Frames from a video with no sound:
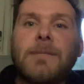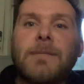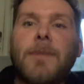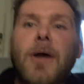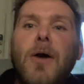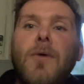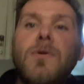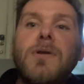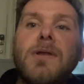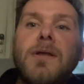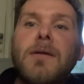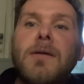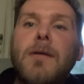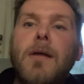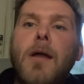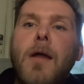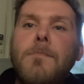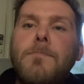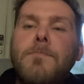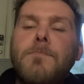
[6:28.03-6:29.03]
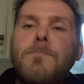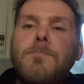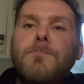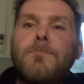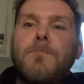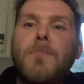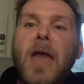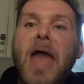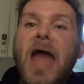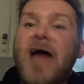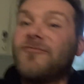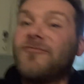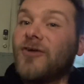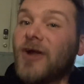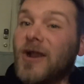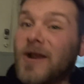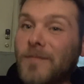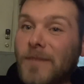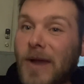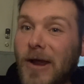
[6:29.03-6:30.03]
About
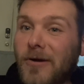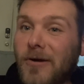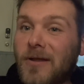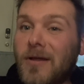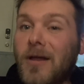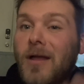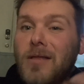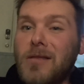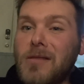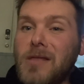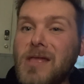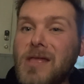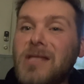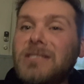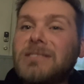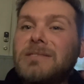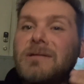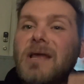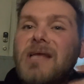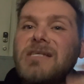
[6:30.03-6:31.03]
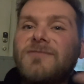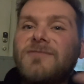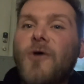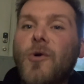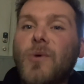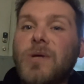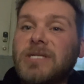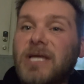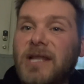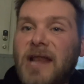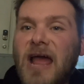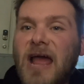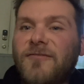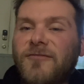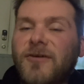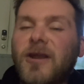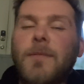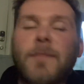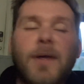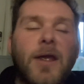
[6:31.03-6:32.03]
African American. It's focused on
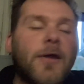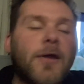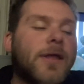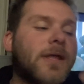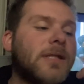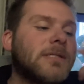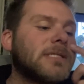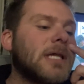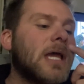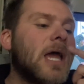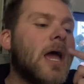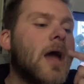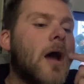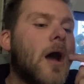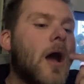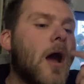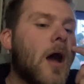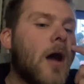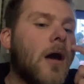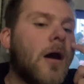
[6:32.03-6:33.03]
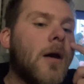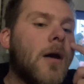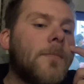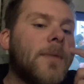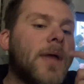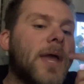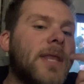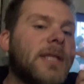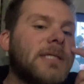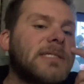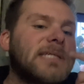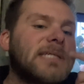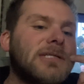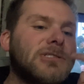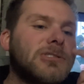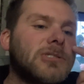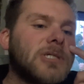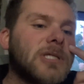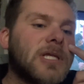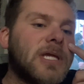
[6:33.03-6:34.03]
African Americans, and
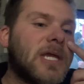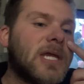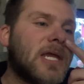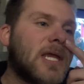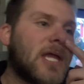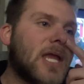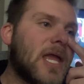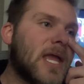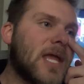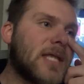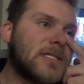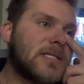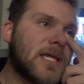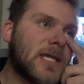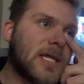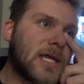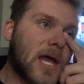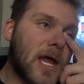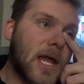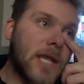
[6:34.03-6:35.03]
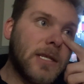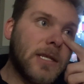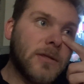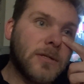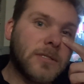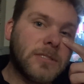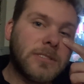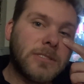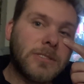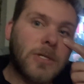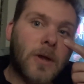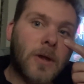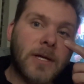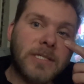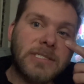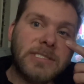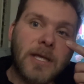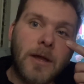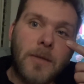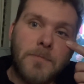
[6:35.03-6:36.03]
essentially it kind of
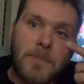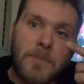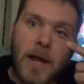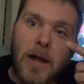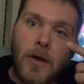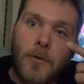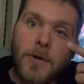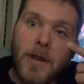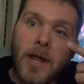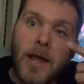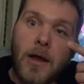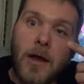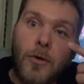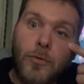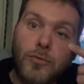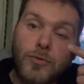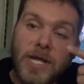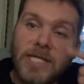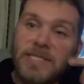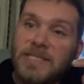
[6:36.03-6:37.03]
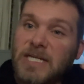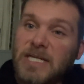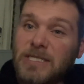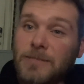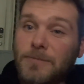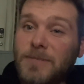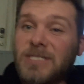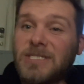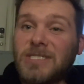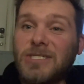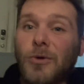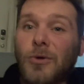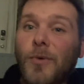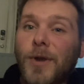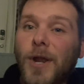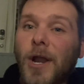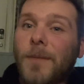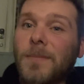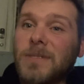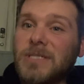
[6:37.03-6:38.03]
talks about how racism is still
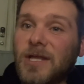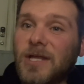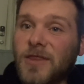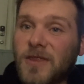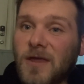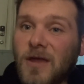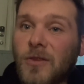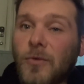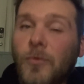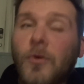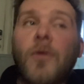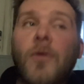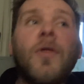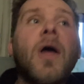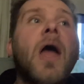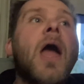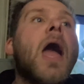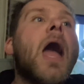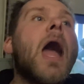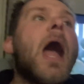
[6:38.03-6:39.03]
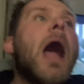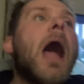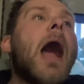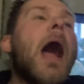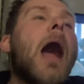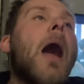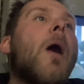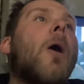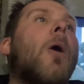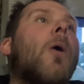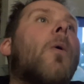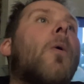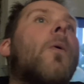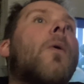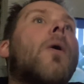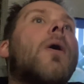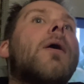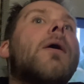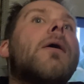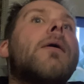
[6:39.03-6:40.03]
100% a thing in the world.
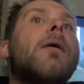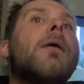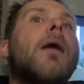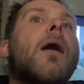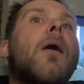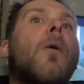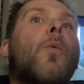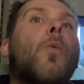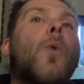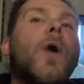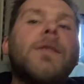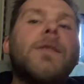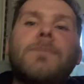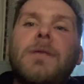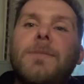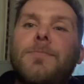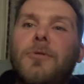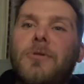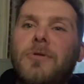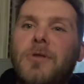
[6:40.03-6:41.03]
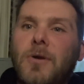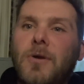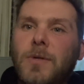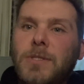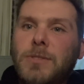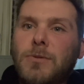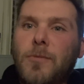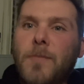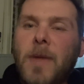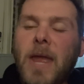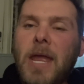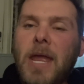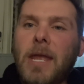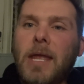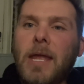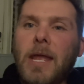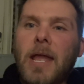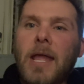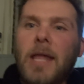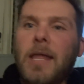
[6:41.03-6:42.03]
How white people can go into a
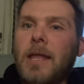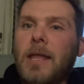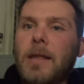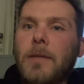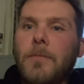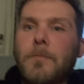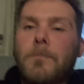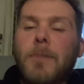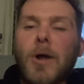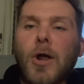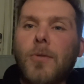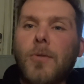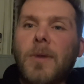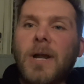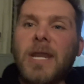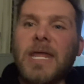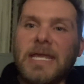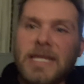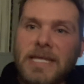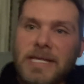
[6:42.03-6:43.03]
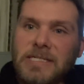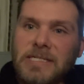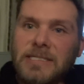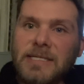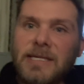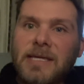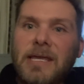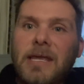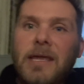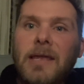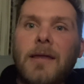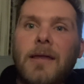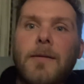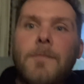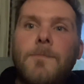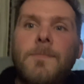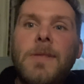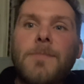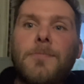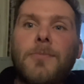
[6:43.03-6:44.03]
bank and borrow money easily.
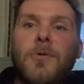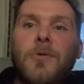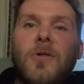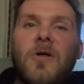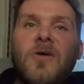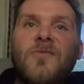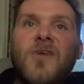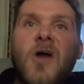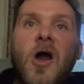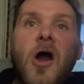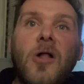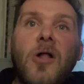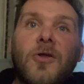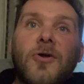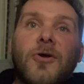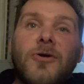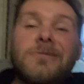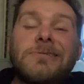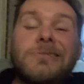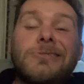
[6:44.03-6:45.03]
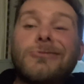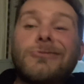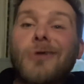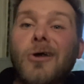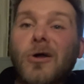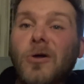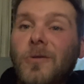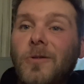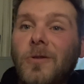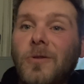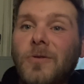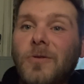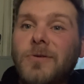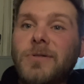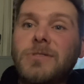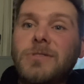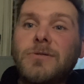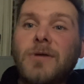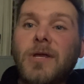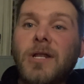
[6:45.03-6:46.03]
People of color struggle
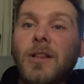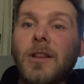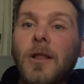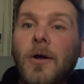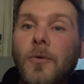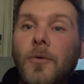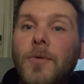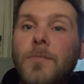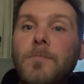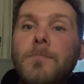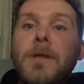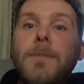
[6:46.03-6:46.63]
to get a loan.